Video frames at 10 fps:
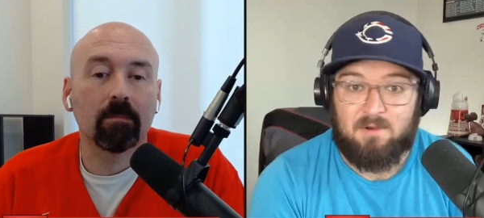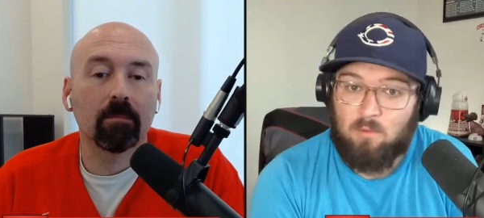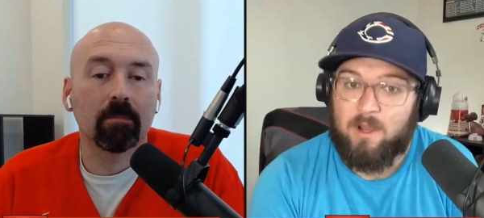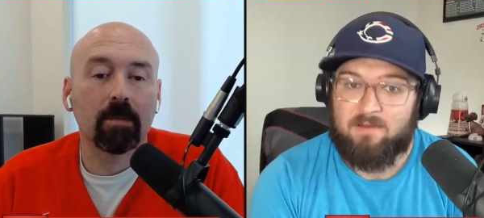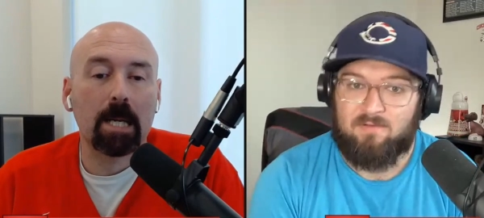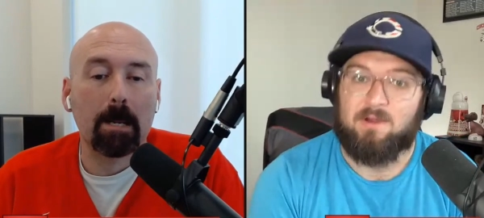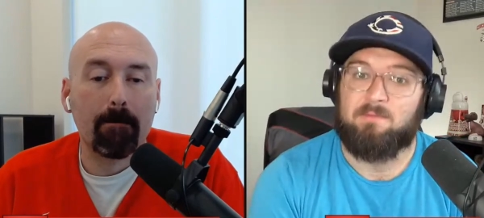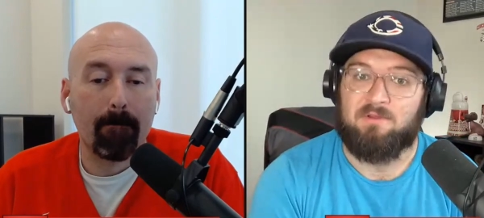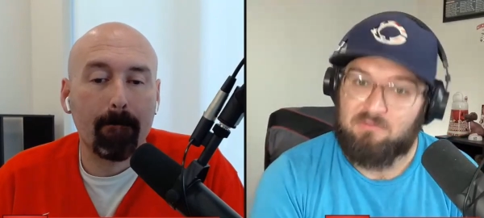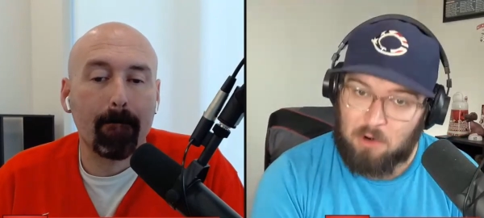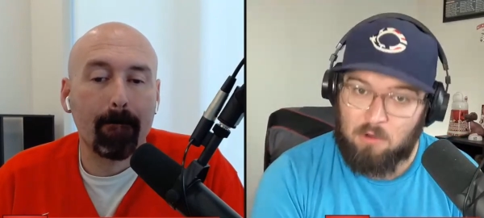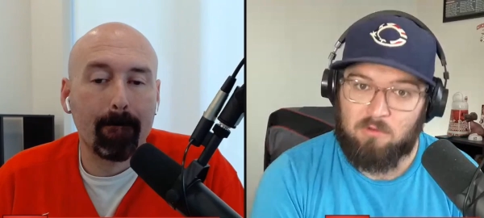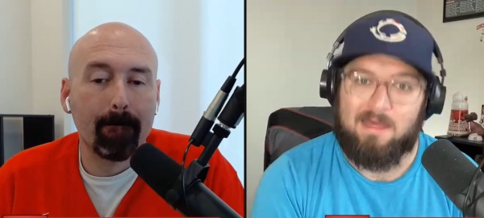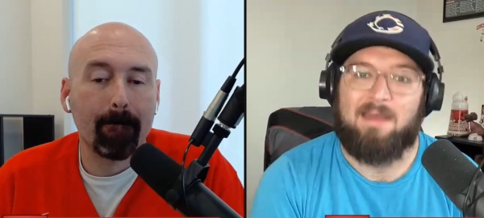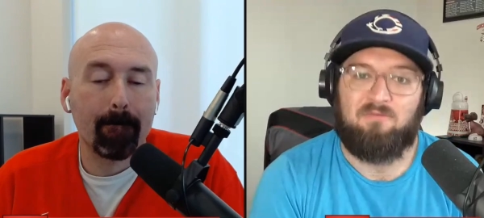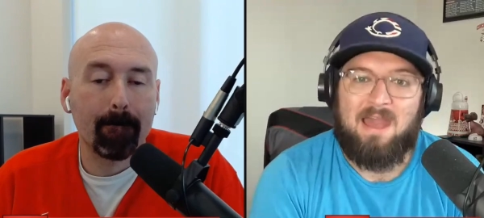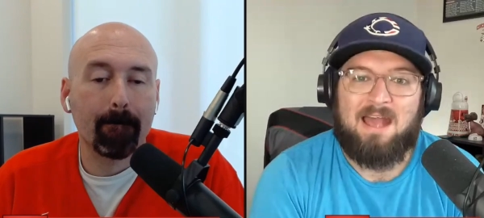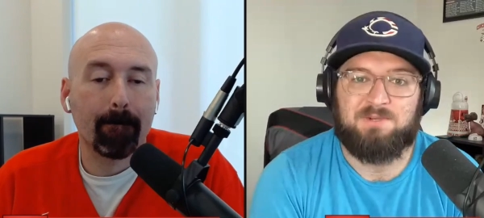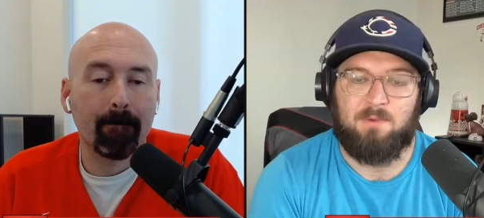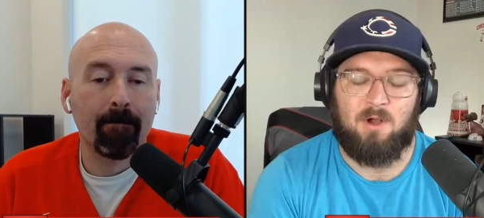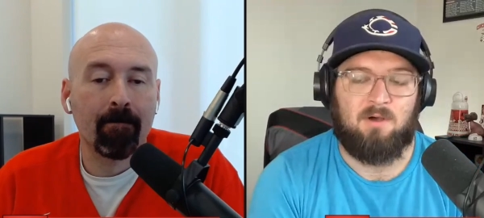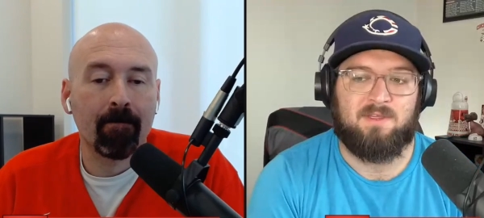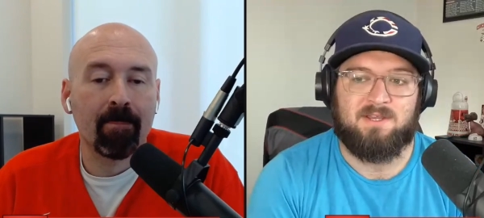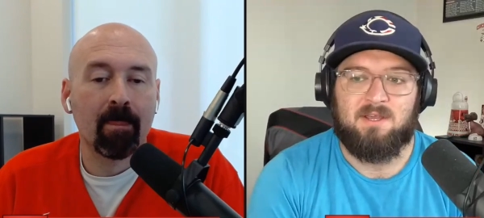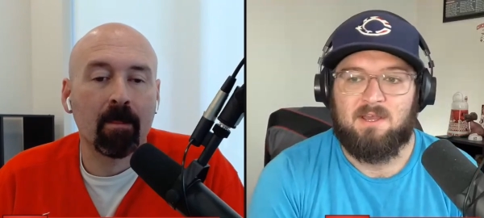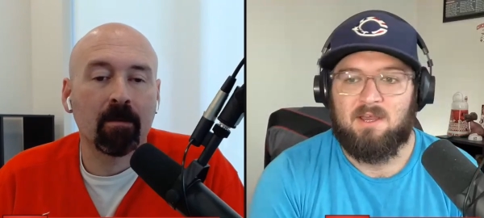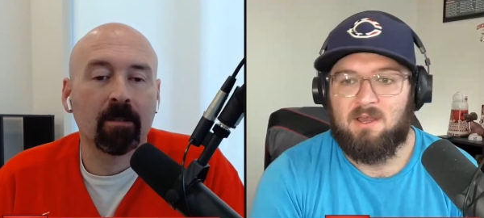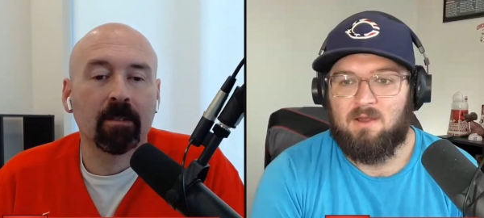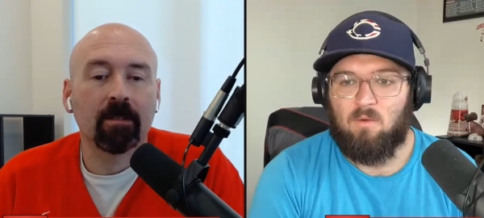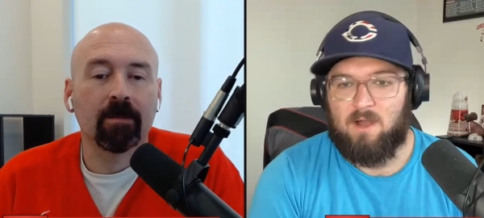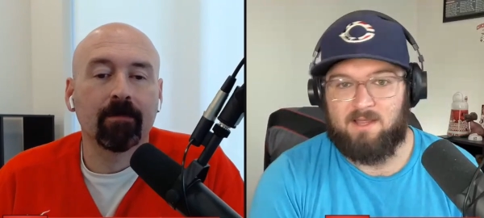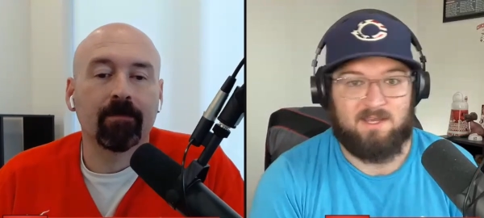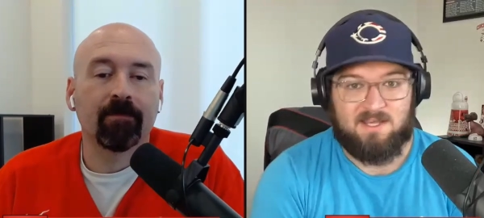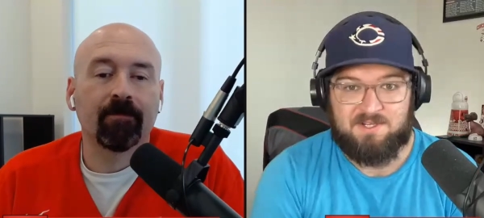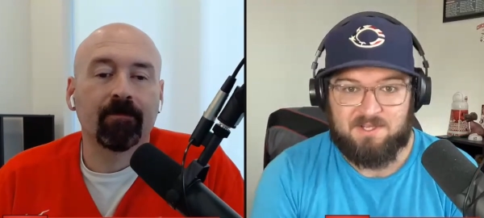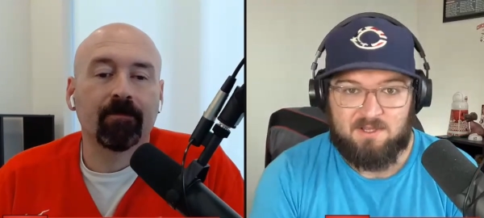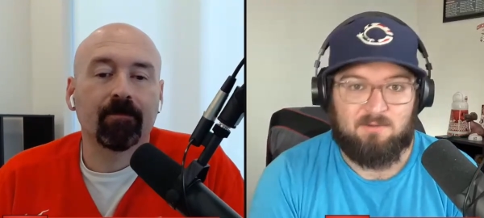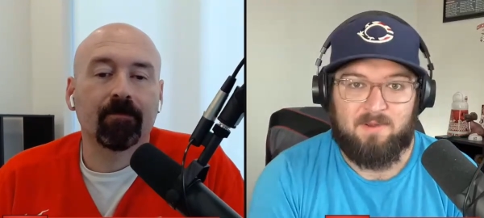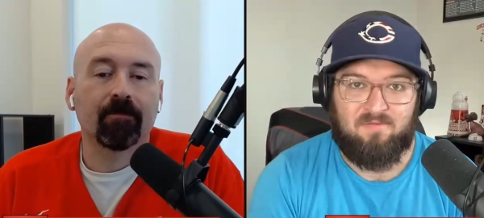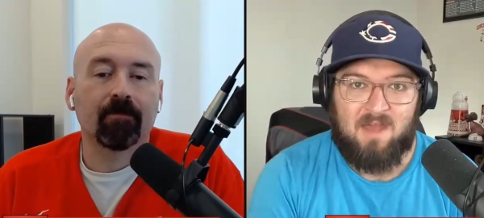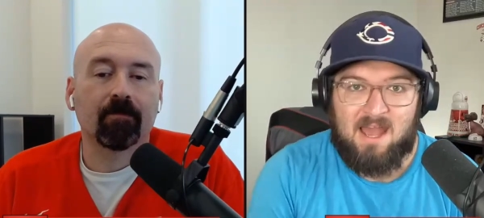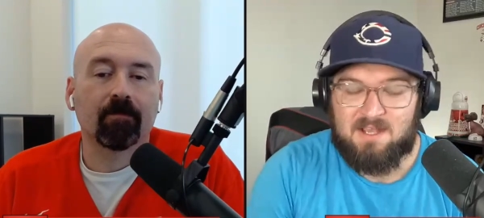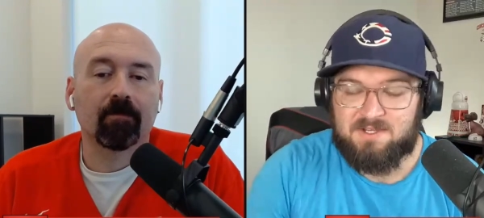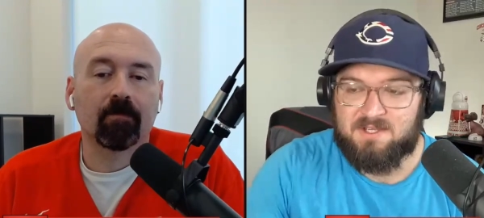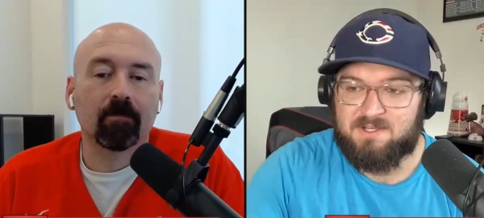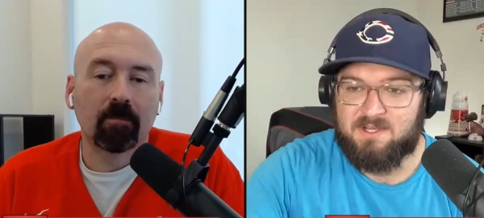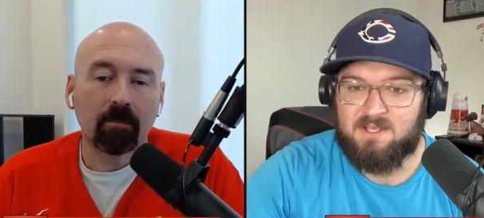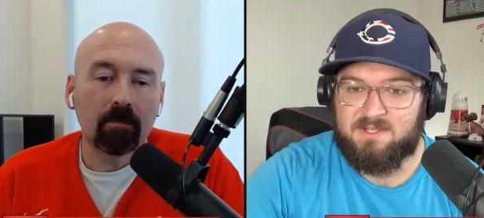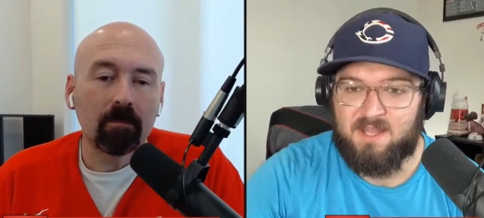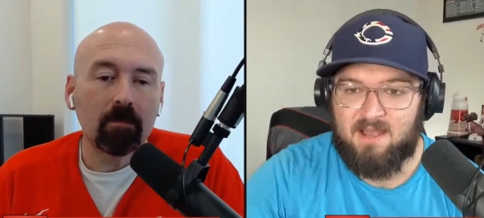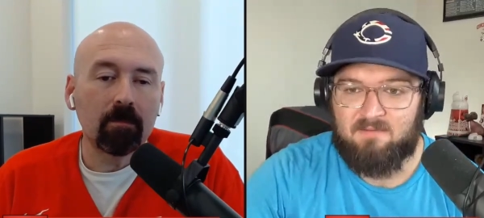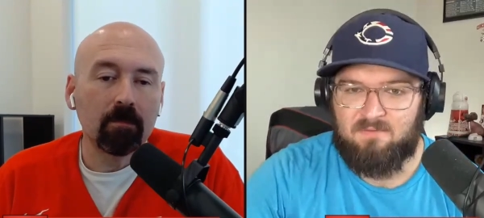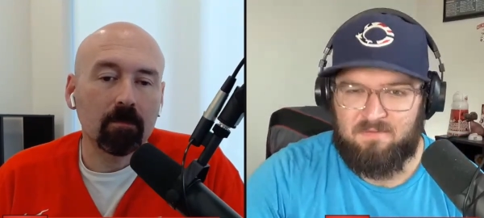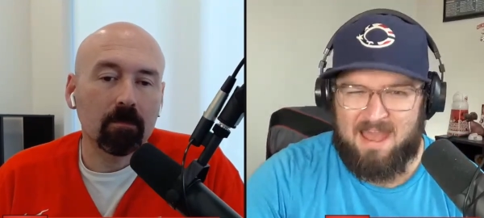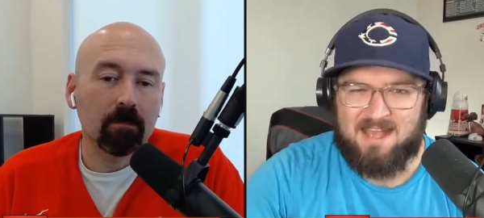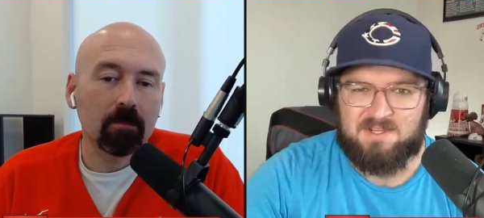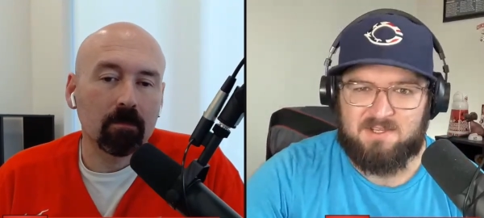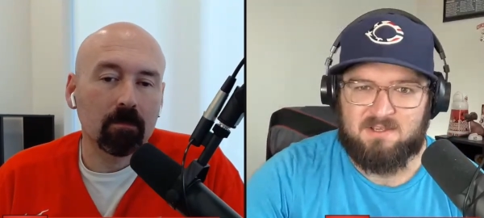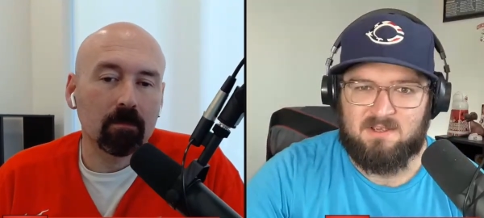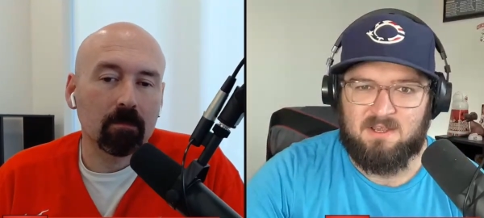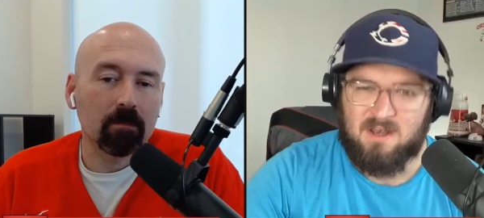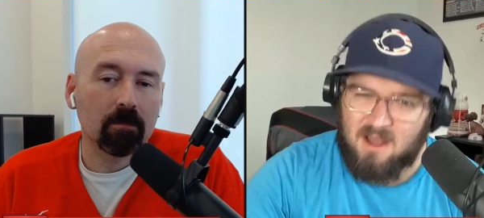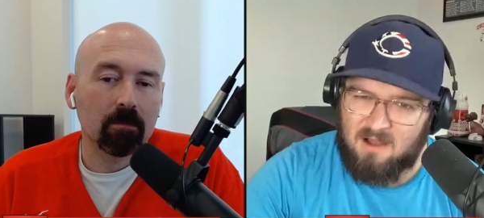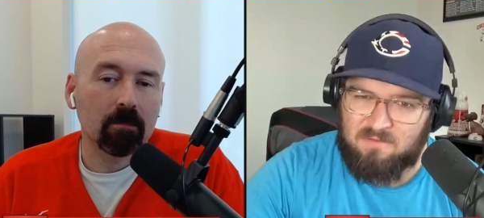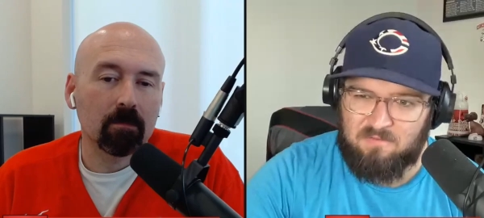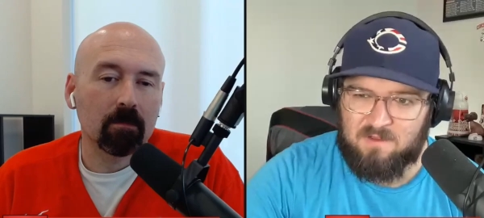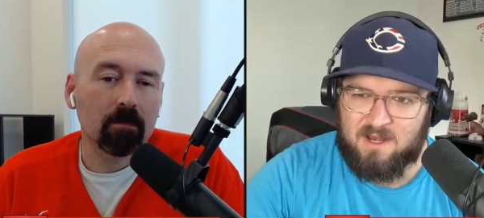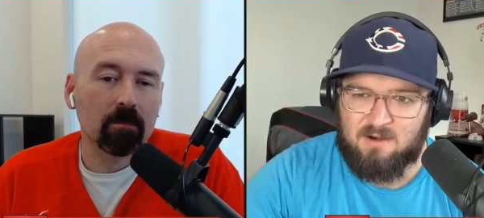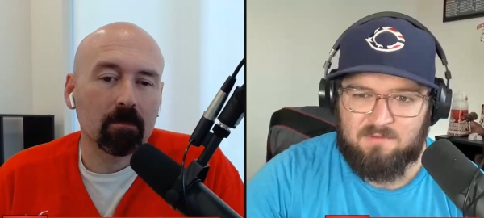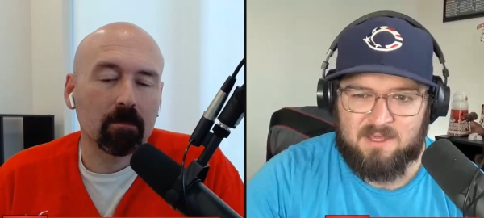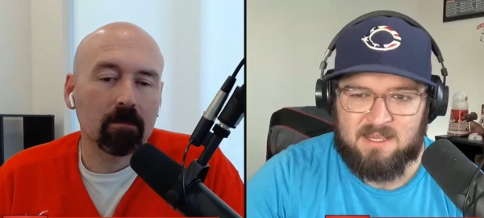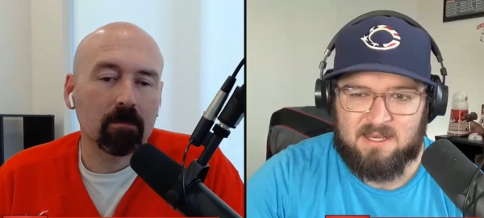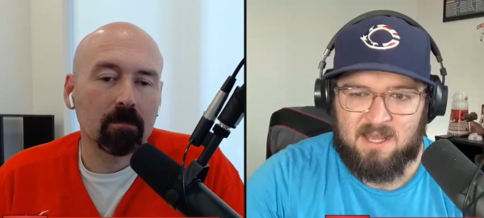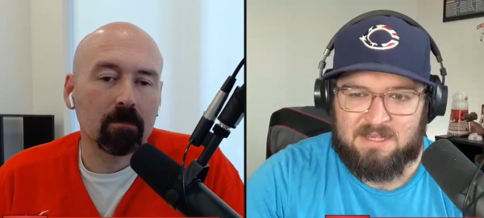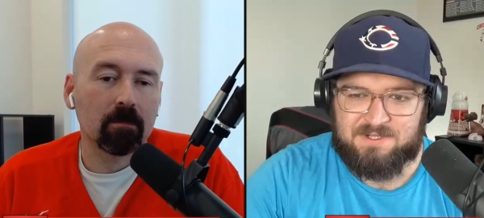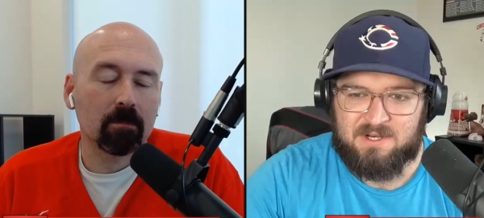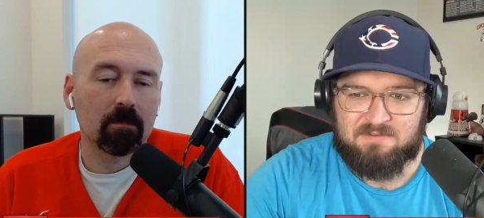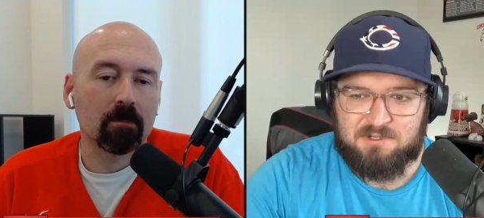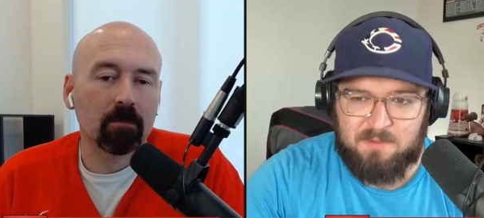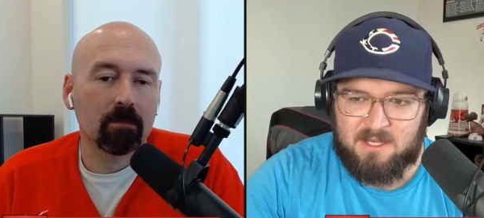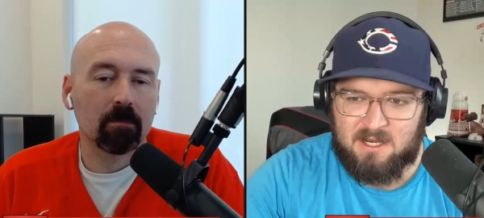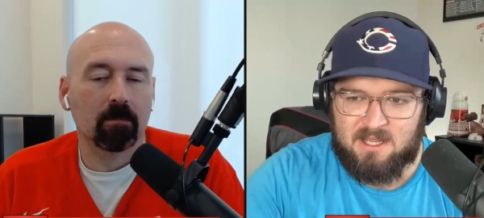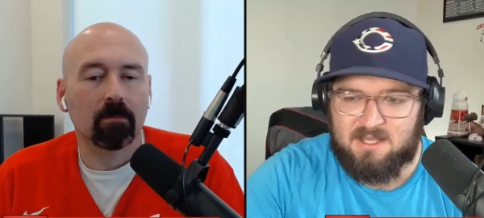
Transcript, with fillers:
Speaker 1: it and wait for him to throw that fastball that, while it is a little bit fast, it's it's not fast enough, and I don't think it has enough spin on it.